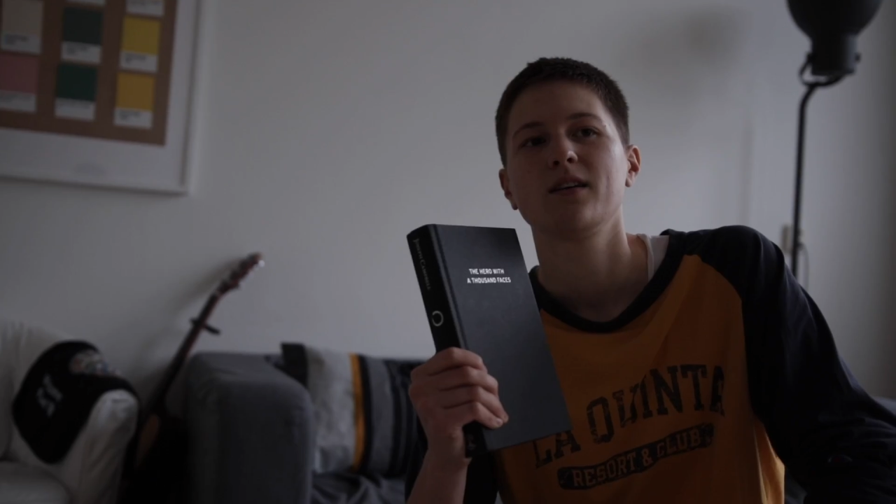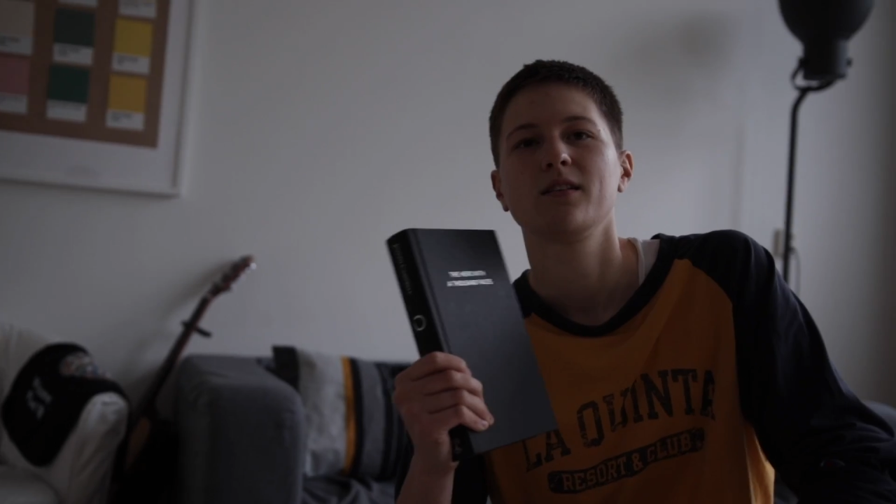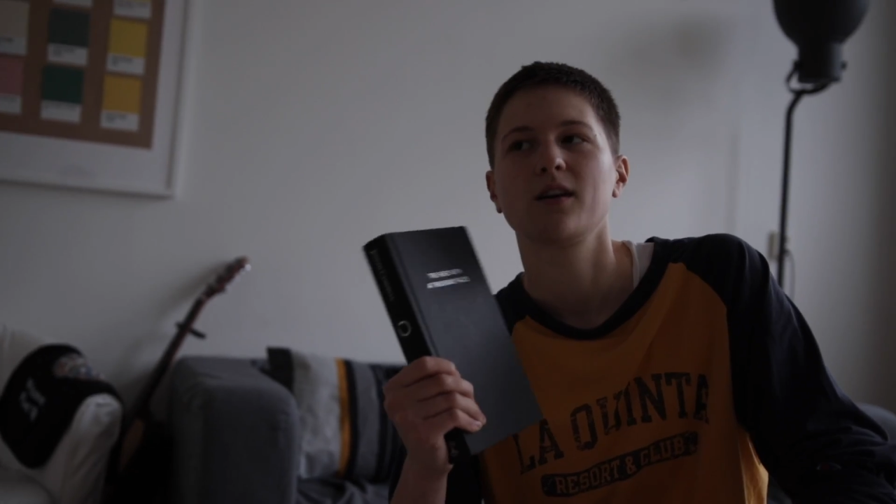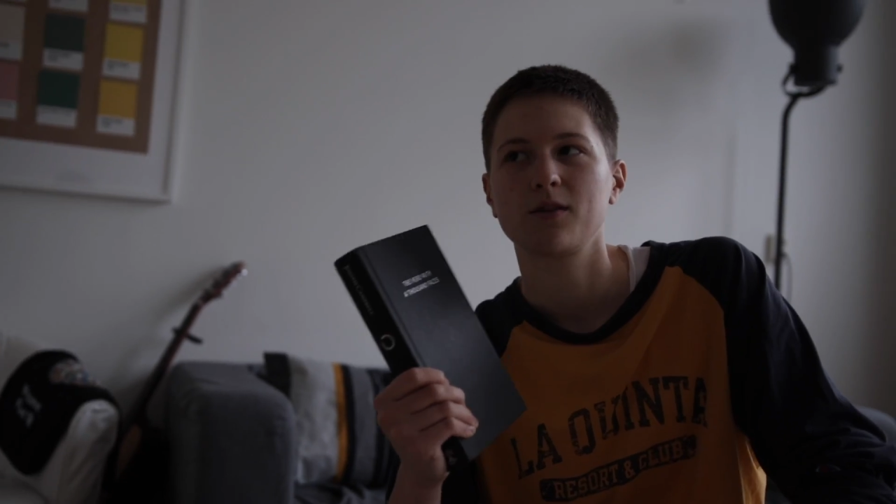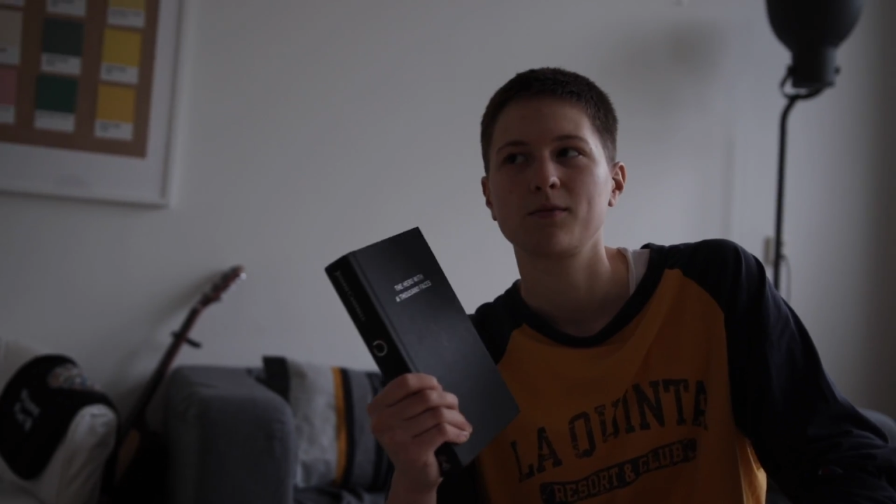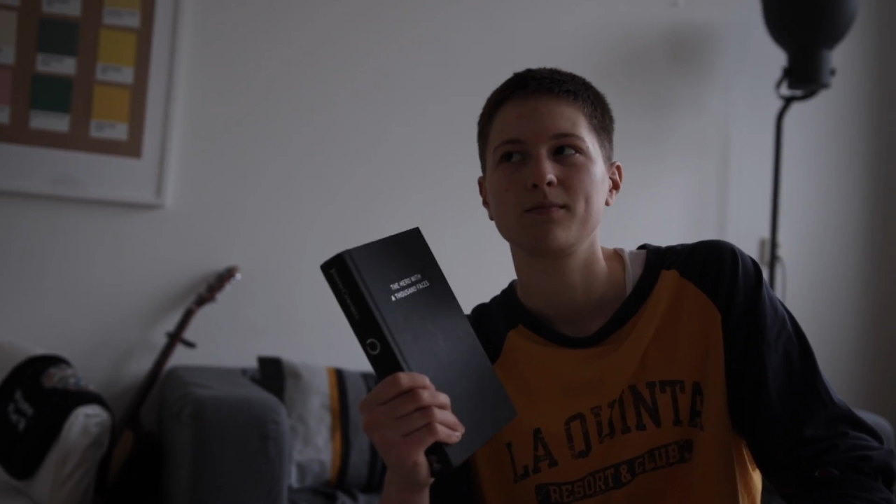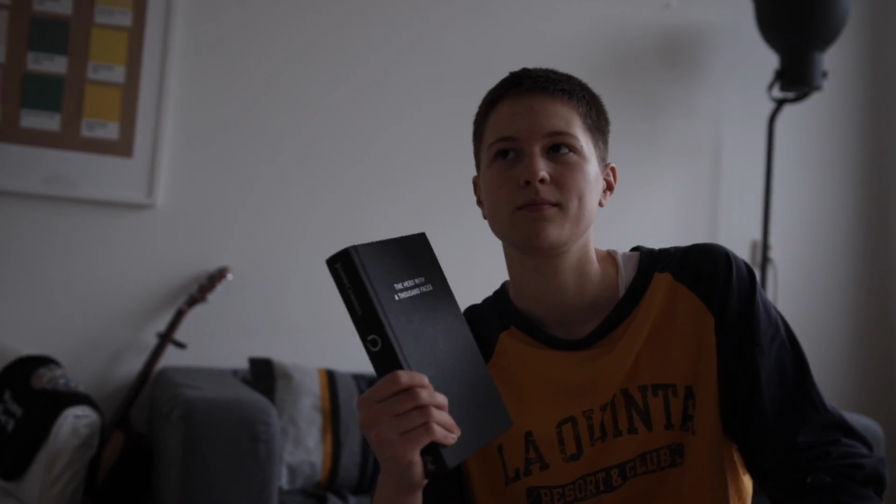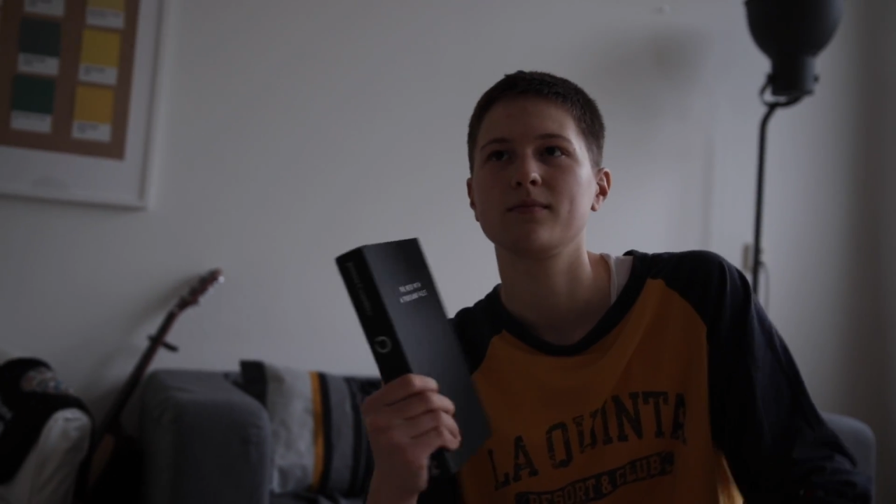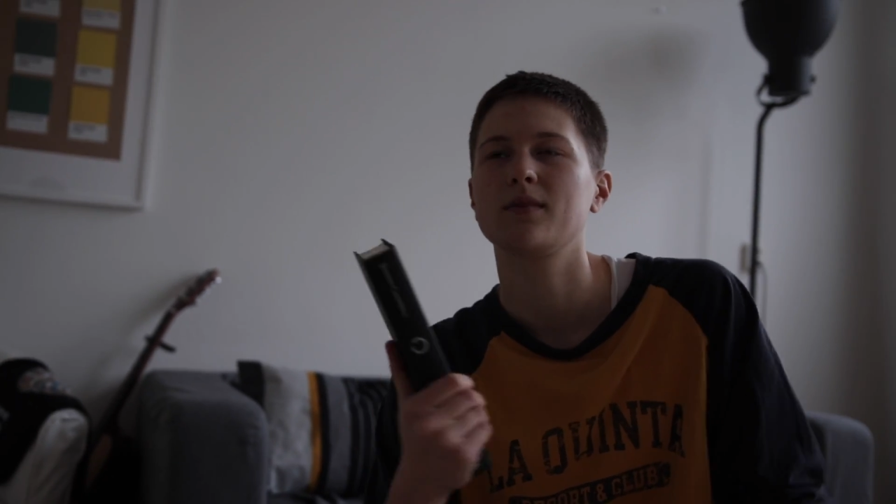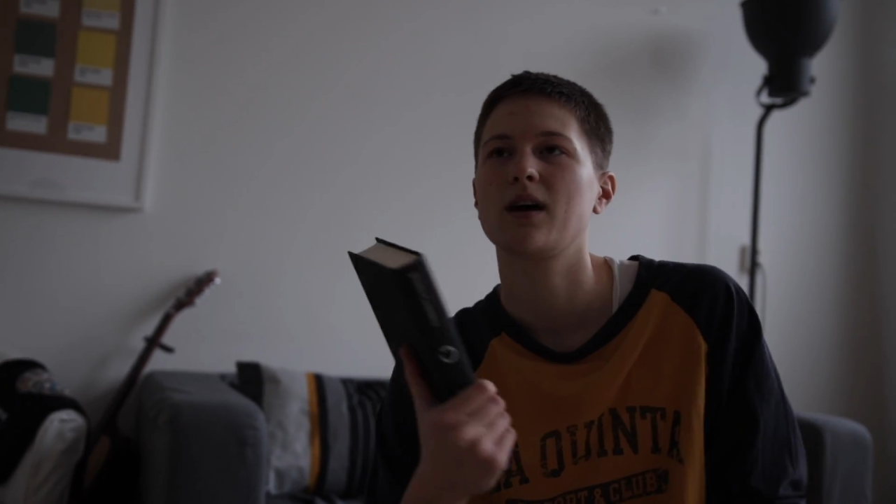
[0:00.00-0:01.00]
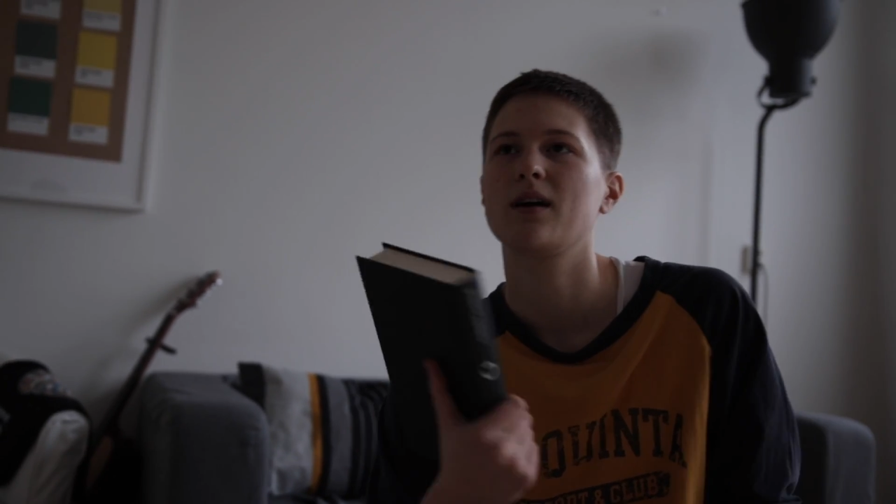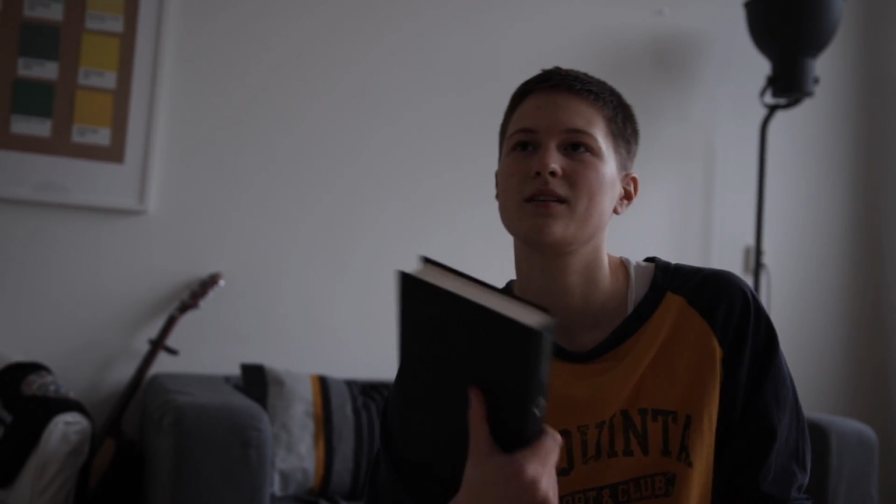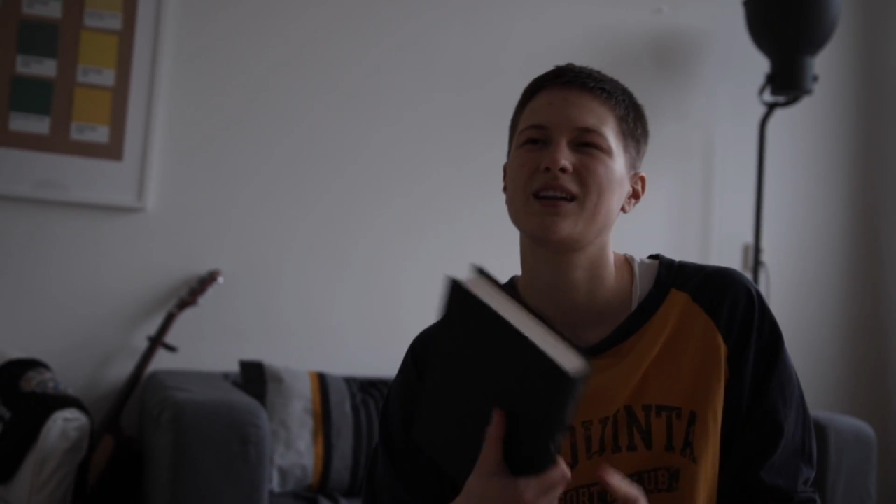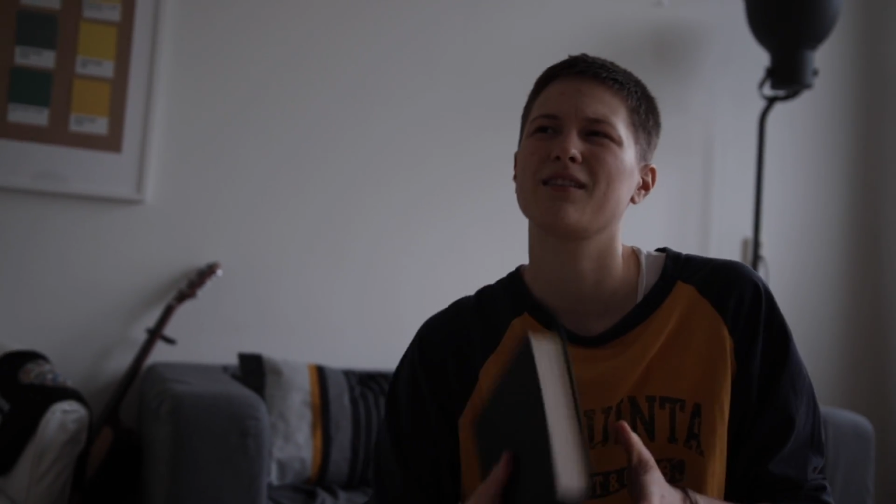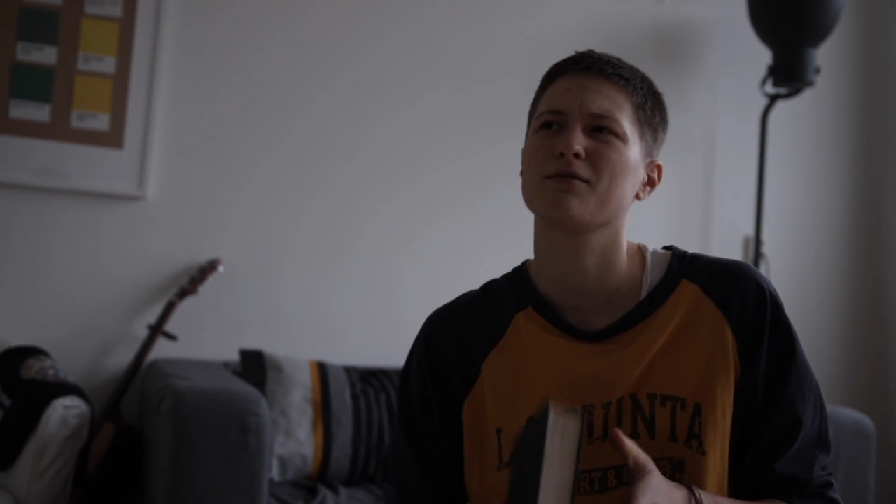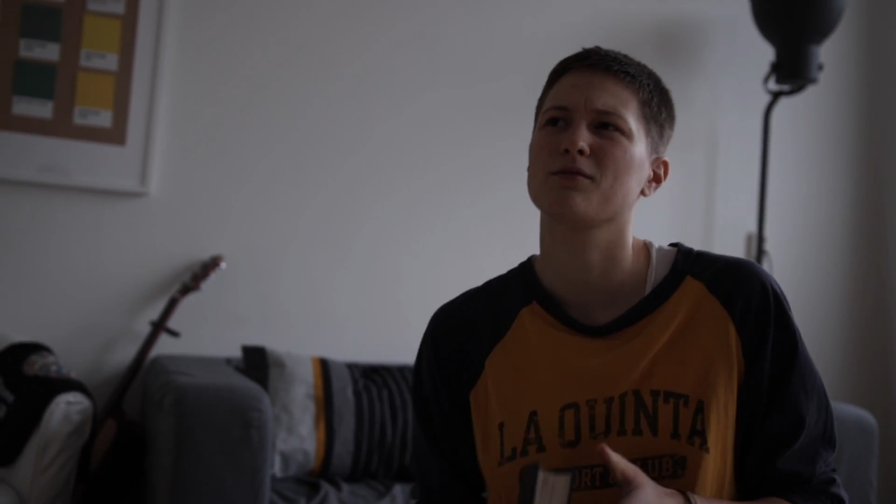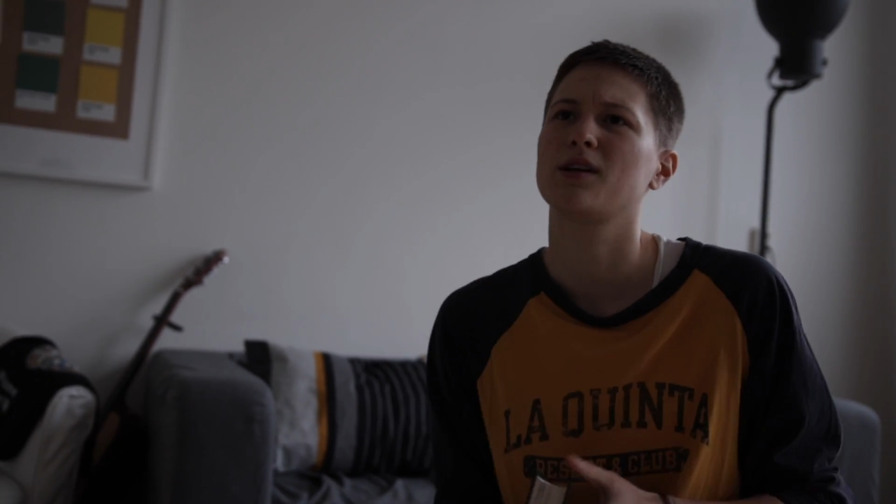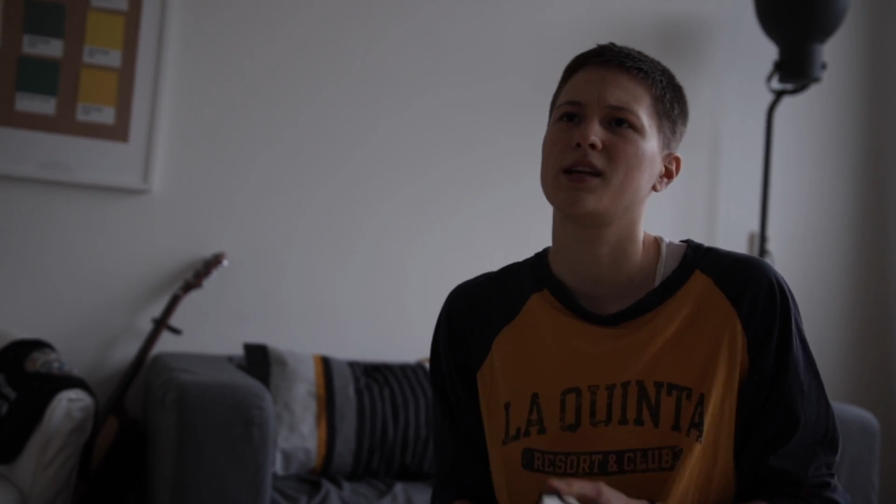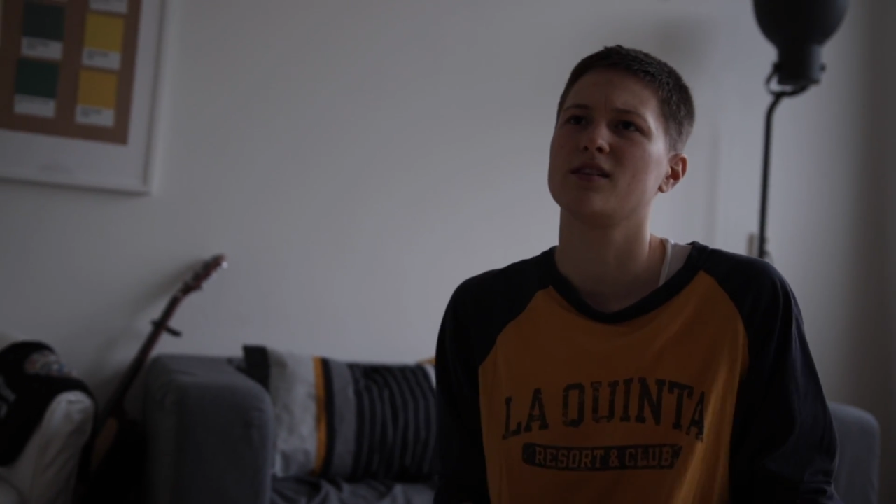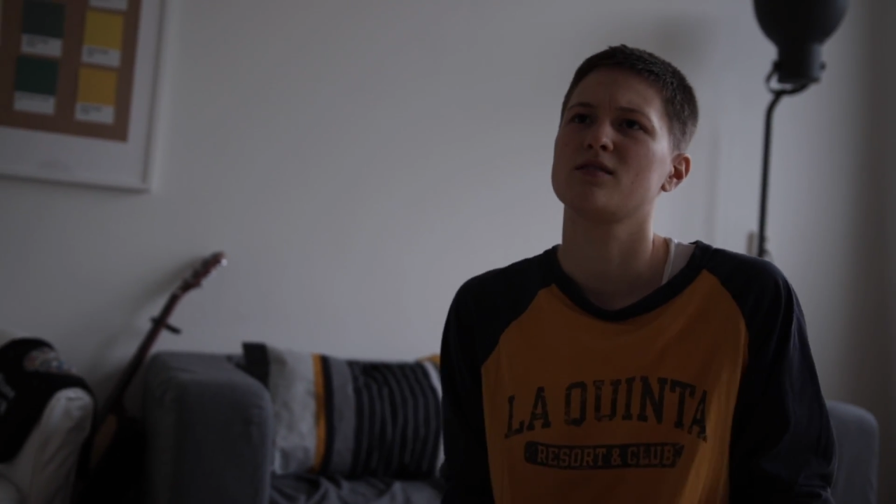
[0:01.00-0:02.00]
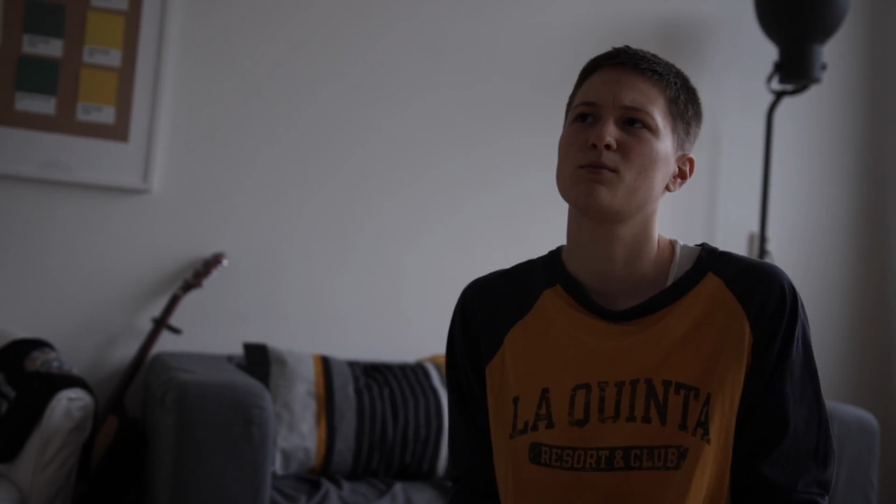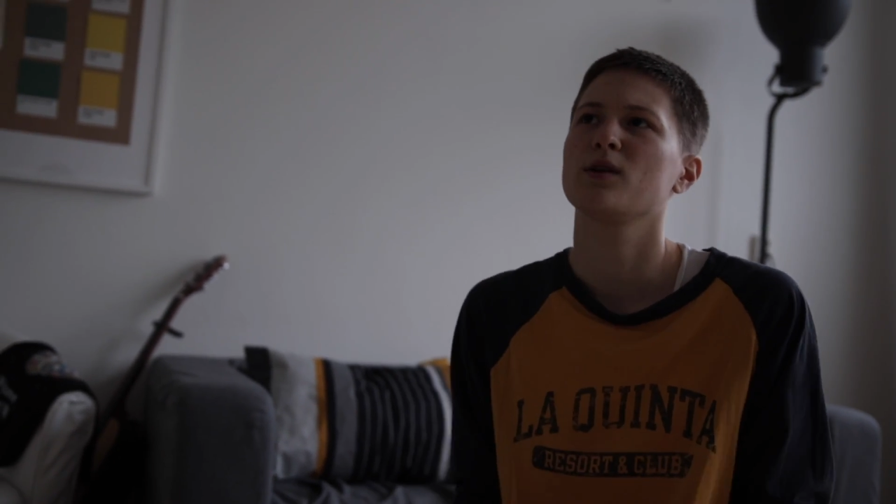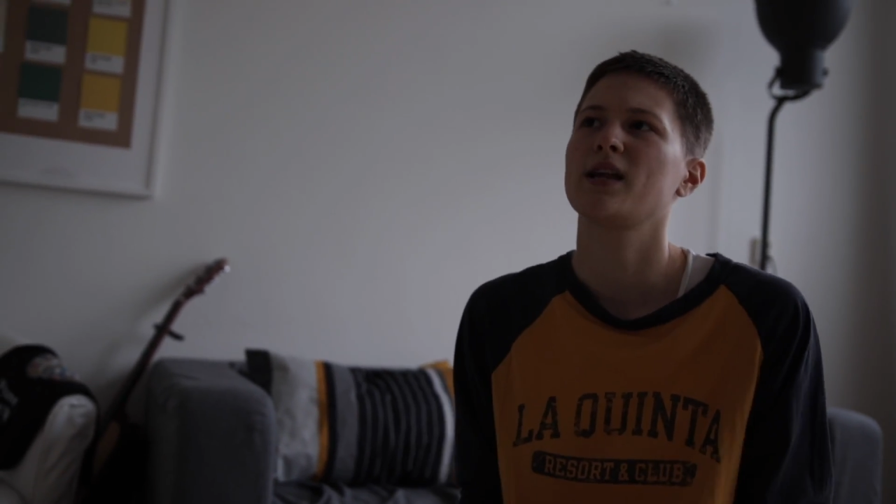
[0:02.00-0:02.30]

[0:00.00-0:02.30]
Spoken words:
No, not really. It's more